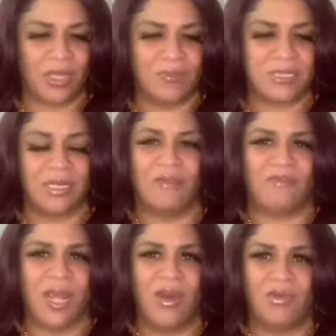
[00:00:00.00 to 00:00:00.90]
You was in a
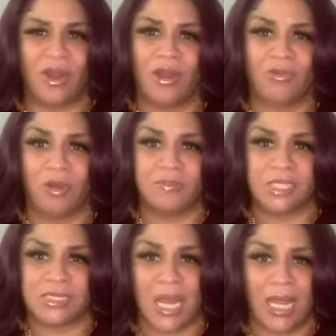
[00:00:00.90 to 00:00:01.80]
failed girl group
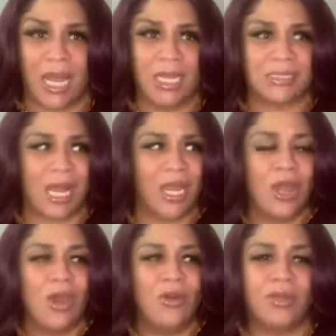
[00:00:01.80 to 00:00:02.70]
just like us. Like,
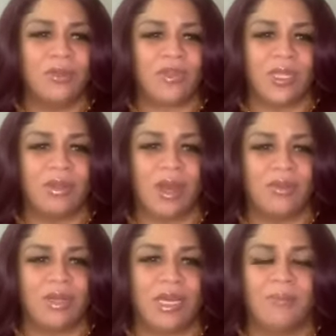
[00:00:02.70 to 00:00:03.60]
who do you think you are?
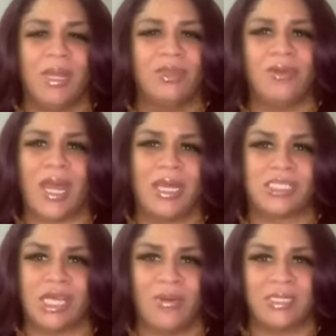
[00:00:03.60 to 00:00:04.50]
You can come in, you can't
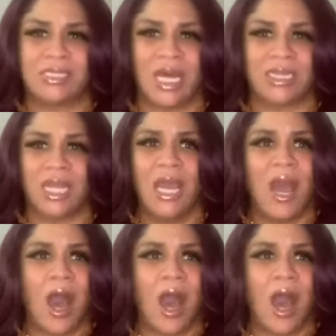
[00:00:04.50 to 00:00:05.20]
show us nothing.